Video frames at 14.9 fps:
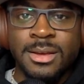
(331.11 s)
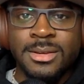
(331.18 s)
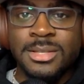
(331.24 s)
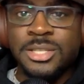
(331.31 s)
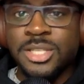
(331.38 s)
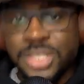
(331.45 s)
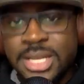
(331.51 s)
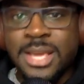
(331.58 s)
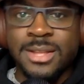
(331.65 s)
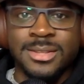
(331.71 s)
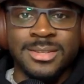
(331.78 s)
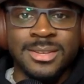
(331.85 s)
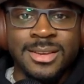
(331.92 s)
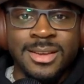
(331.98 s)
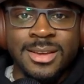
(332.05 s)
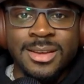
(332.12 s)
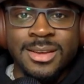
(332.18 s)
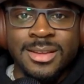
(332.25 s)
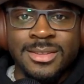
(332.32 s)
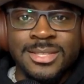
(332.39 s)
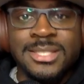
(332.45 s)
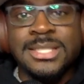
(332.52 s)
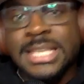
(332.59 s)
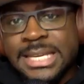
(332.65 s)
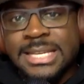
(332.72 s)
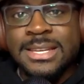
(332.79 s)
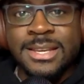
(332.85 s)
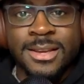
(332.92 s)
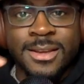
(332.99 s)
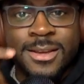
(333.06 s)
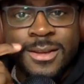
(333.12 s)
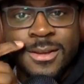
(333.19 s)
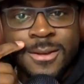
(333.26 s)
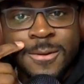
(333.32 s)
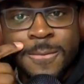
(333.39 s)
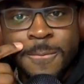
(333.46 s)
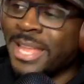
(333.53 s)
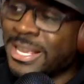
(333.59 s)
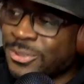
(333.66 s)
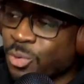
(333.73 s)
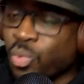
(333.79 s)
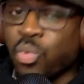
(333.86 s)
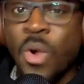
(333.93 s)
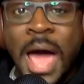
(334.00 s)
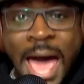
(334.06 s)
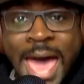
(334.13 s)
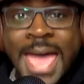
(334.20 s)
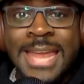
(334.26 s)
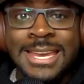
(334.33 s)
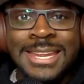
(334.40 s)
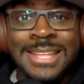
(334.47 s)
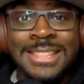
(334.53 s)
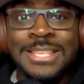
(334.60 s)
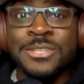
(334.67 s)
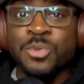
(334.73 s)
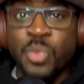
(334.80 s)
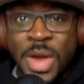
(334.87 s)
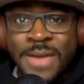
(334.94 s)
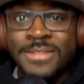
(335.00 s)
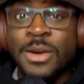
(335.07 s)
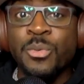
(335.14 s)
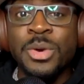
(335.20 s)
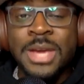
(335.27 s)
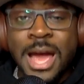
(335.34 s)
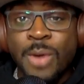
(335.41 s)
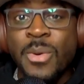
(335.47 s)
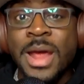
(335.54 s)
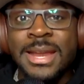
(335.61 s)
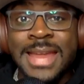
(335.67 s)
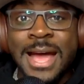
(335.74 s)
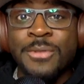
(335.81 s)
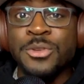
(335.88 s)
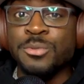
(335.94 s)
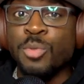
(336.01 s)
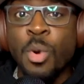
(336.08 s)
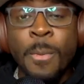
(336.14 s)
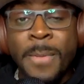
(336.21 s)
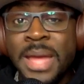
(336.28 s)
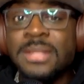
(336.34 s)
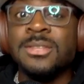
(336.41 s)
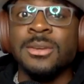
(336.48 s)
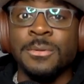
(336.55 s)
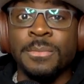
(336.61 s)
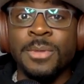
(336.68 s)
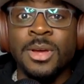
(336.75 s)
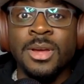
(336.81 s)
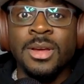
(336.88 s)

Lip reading: Shit. Sickening. Let's ride this wave that we got right now, this momentum,